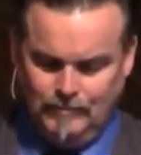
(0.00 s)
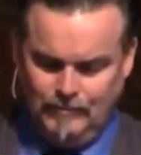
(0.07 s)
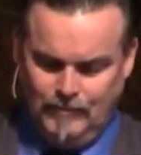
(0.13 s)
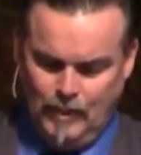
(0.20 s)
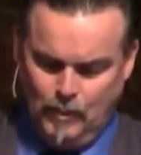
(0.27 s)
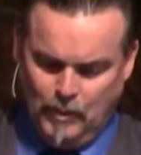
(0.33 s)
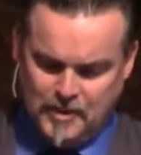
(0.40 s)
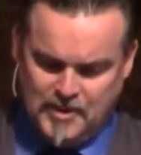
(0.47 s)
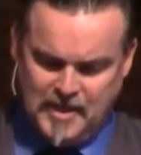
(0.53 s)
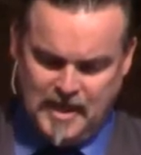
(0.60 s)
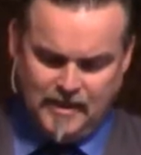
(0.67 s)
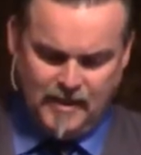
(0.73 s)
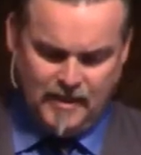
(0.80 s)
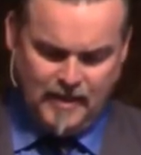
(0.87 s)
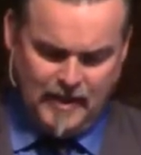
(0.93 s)
you will
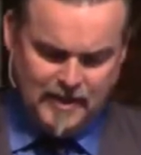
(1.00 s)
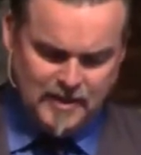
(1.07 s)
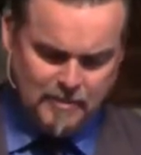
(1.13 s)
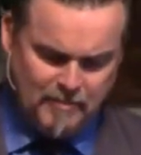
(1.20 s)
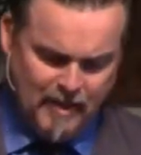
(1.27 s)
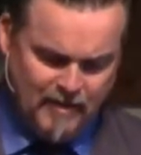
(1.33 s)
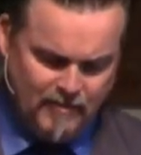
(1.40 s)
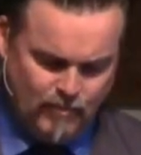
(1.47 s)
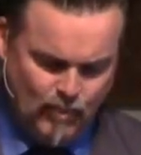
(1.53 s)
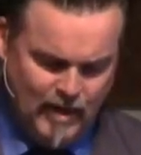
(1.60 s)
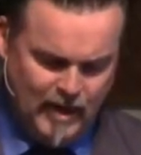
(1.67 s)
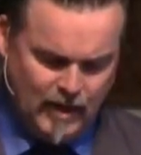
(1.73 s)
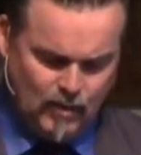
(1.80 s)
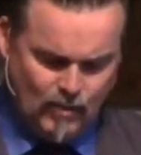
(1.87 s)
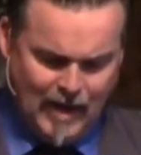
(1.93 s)
seek the things above,
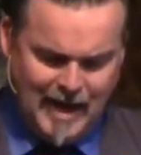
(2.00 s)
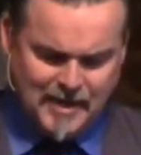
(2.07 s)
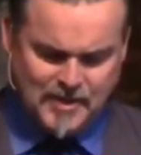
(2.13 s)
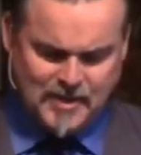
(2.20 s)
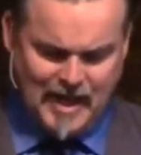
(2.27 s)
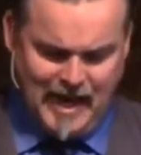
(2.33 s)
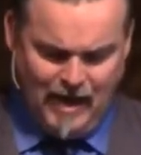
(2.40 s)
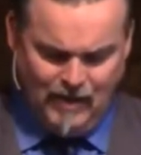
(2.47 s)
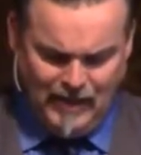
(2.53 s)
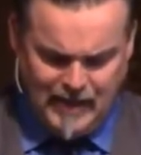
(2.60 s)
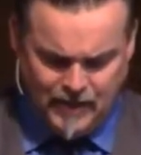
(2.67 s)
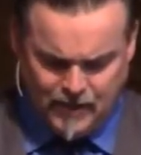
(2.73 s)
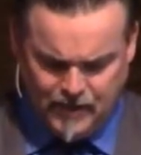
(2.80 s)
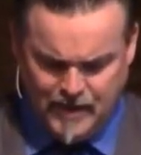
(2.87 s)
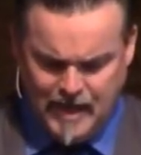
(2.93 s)
where Christ, our
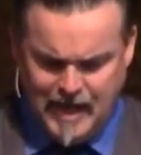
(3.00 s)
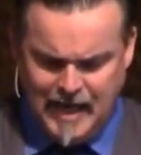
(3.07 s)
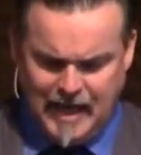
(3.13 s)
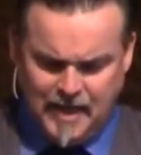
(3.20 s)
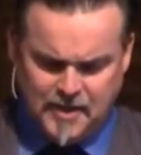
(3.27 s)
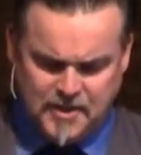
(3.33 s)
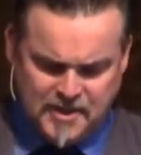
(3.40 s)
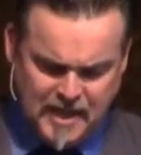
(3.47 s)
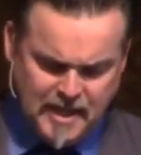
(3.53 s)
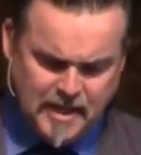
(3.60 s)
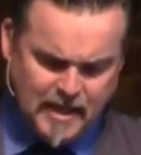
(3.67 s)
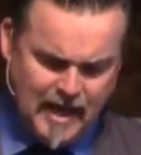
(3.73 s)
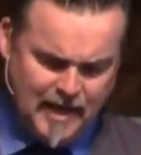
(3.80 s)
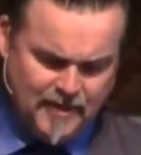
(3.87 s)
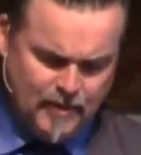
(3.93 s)
leader, is
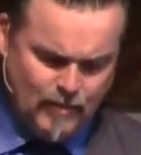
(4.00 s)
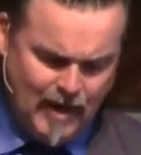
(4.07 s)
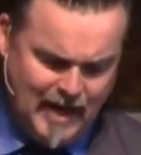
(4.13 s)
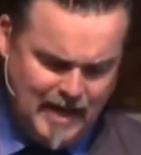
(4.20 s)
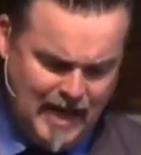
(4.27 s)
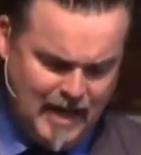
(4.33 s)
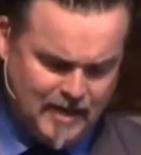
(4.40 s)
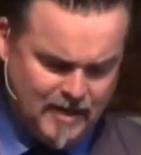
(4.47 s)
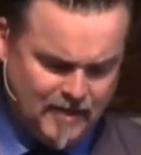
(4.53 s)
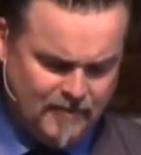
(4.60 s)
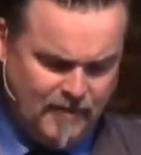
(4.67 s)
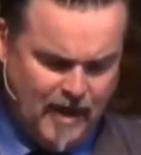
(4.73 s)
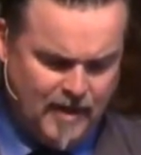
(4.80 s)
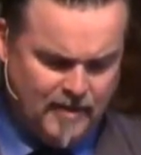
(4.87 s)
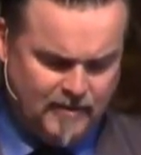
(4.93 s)
seated at the right hand of the
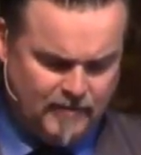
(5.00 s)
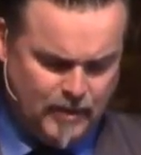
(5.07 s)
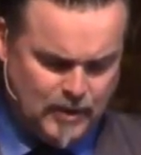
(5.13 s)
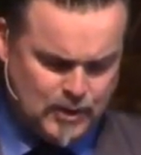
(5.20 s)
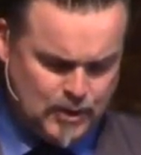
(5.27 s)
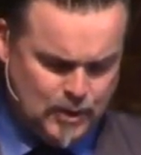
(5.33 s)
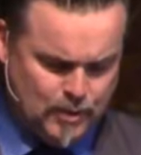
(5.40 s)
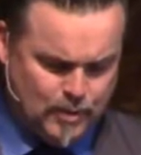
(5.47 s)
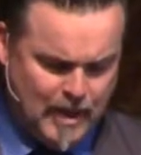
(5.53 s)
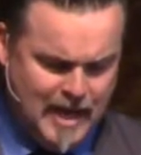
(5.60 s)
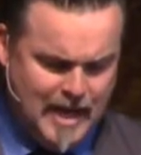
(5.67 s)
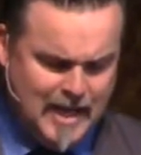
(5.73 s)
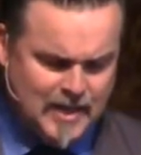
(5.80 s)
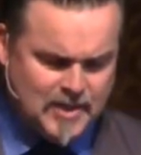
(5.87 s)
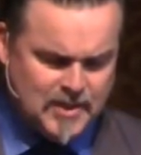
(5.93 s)
Father. Verse 2
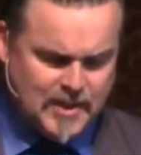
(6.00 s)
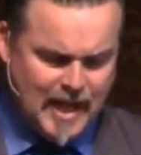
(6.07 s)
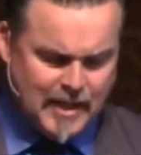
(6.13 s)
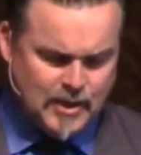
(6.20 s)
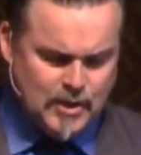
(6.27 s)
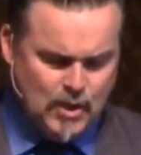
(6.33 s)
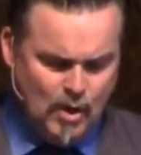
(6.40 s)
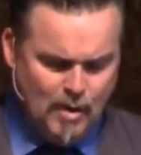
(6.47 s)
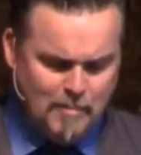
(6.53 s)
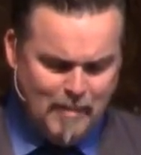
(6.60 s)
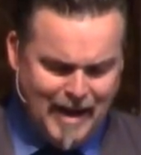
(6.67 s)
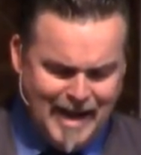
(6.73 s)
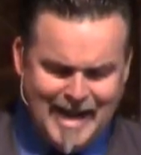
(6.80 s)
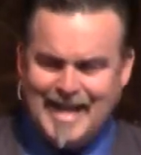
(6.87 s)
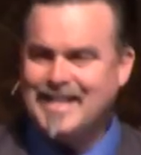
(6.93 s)
Set your
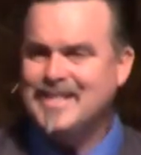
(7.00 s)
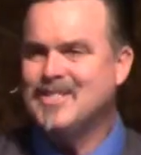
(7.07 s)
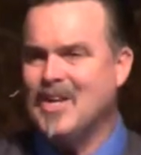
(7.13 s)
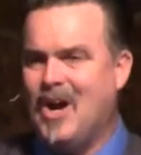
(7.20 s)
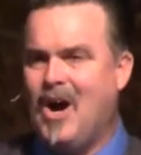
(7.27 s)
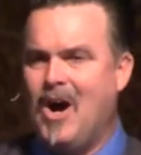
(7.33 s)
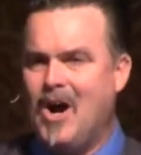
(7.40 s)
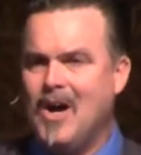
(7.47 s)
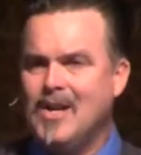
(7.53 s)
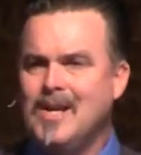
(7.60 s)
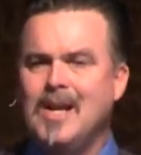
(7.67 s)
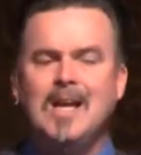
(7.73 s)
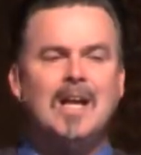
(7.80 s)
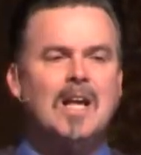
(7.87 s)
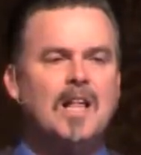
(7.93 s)
minds
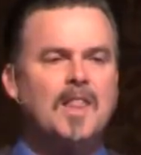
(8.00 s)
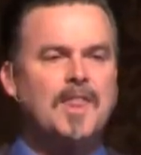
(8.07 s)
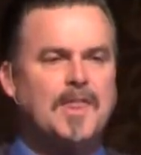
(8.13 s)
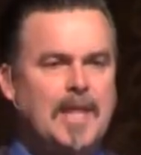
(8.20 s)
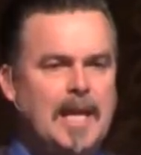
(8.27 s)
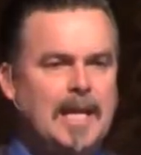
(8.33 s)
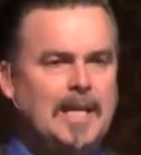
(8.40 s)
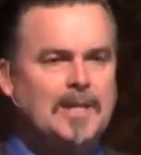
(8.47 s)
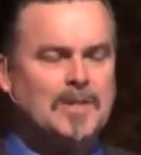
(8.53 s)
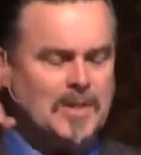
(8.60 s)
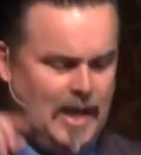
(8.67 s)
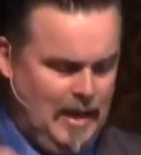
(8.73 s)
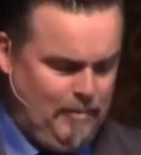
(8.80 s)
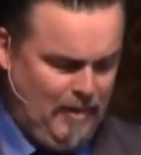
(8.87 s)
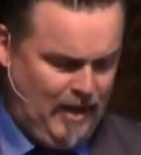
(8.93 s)
on things
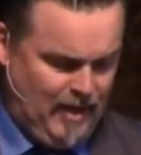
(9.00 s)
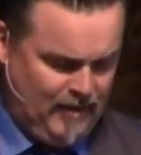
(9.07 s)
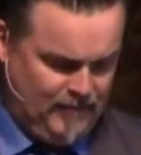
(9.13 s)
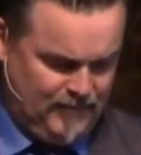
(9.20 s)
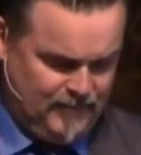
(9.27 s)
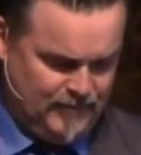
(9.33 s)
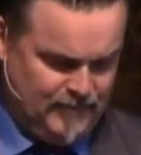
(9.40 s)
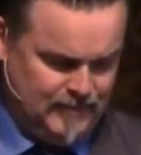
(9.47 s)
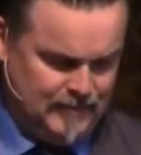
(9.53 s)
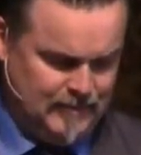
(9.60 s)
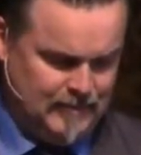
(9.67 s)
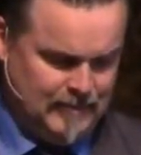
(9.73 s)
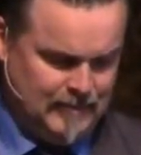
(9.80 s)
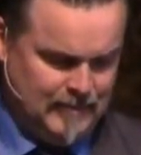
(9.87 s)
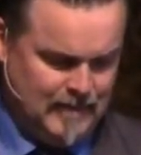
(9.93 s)
above,
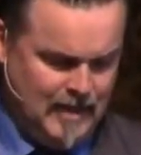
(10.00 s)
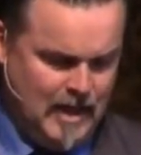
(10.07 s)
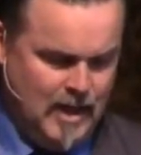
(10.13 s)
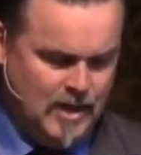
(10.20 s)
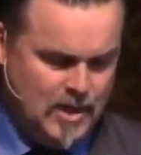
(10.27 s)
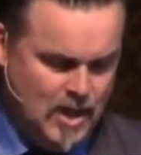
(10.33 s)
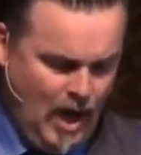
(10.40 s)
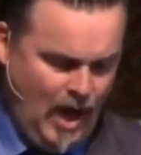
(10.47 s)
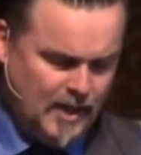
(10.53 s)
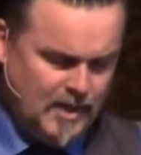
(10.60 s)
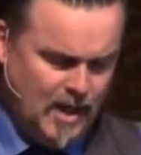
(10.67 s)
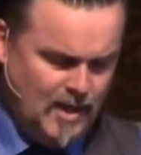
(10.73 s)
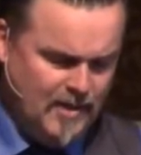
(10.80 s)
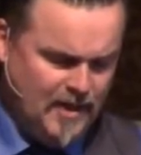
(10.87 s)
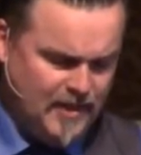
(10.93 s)
not
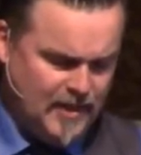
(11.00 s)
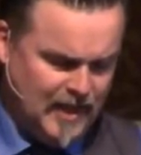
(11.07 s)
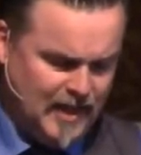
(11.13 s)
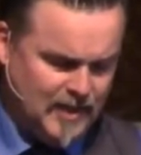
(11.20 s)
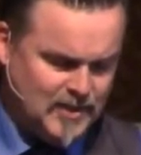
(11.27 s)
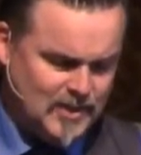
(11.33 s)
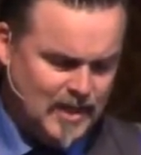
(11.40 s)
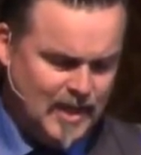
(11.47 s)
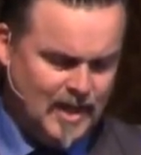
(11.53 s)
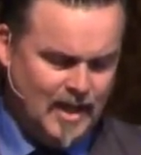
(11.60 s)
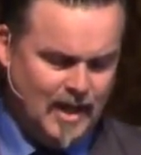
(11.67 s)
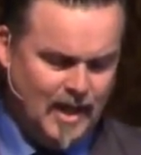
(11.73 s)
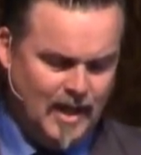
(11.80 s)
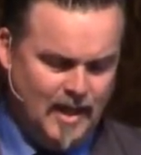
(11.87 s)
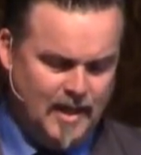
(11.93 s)
on the things
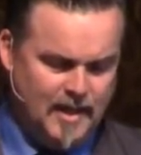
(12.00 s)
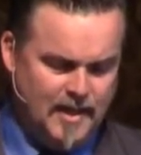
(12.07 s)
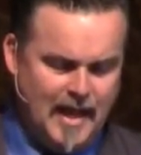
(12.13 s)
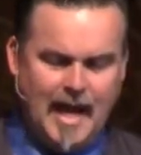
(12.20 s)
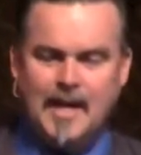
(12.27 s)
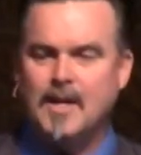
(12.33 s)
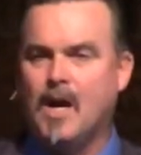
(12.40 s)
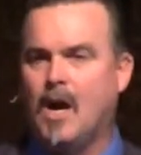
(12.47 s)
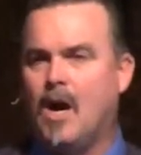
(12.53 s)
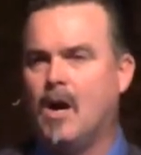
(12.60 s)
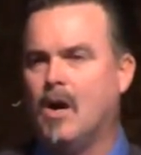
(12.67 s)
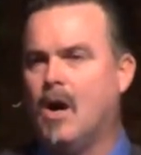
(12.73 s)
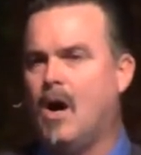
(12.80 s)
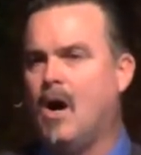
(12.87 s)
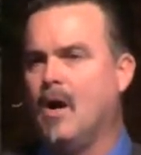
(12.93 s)
that
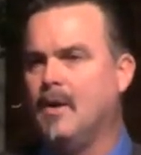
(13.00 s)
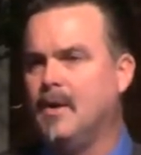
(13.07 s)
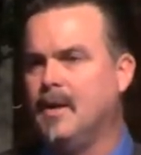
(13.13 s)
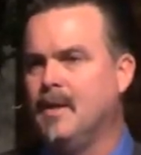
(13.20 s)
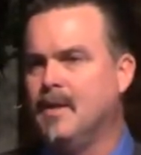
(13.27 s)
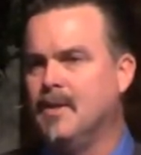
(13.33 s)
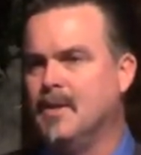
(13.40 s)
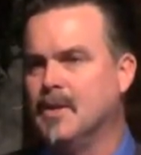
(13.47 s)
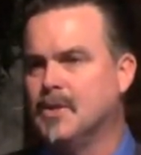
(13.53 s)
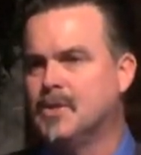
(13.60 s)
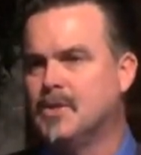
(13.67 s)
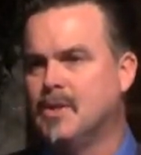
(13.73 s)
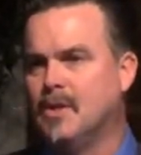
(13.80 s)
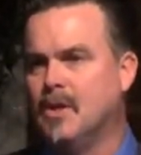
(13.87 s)
are on this